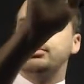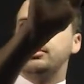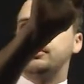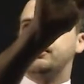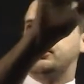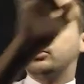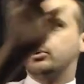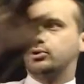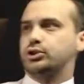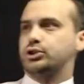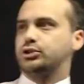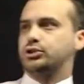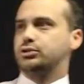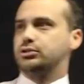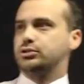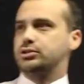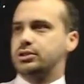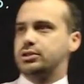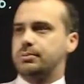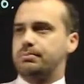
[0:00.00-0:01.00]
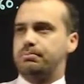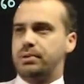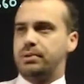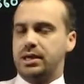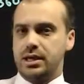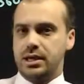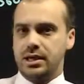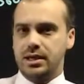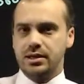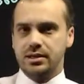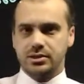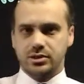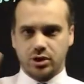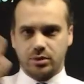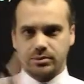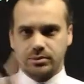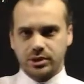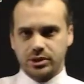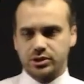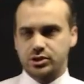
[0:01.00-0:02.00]
proportional to P, so
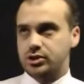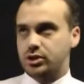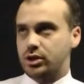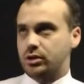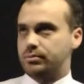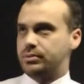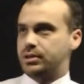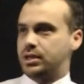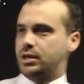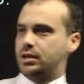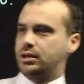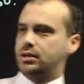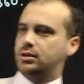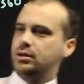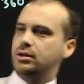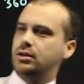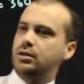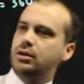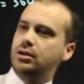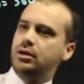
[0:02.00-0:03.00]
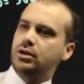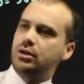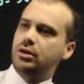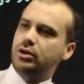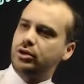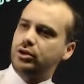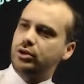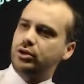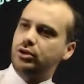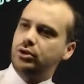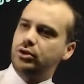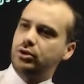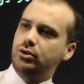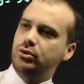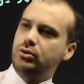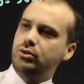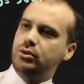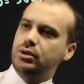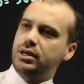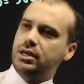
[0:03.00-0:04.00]
I'm going to stop there.
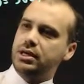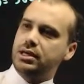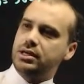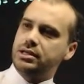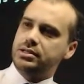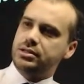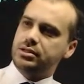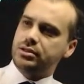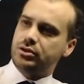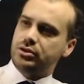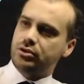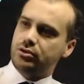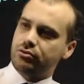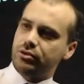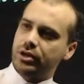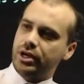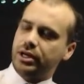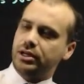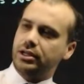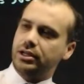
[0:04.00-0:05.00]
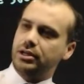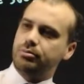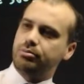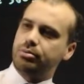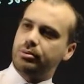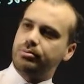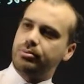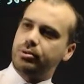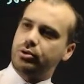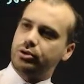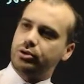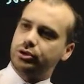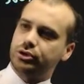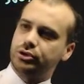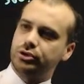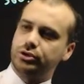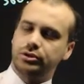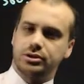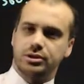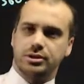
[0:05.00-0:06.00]
Q is directly
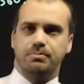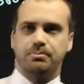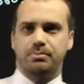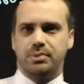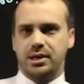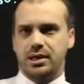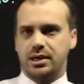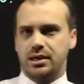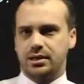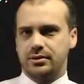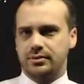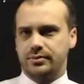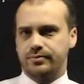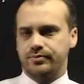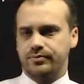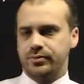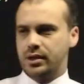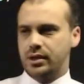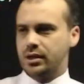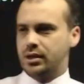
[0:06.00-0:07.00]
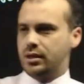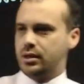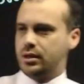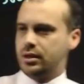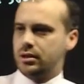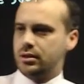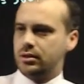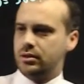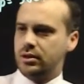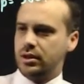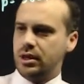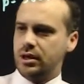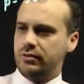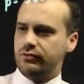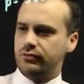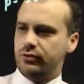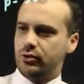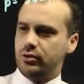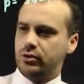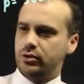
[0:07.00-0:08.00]
proportional to P.
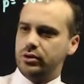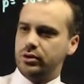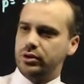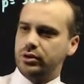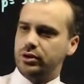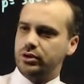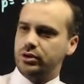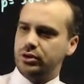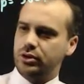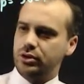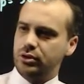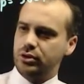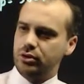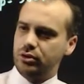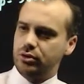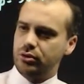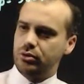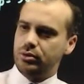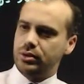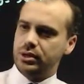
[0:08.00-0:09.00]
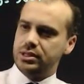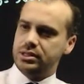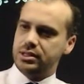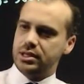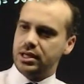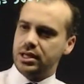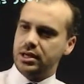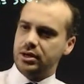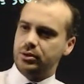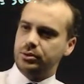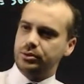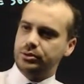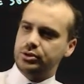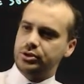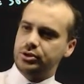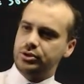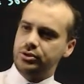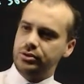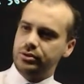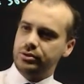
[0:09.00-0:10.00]
Therefore, Q is equal
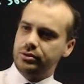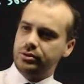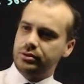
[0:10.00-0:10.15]
to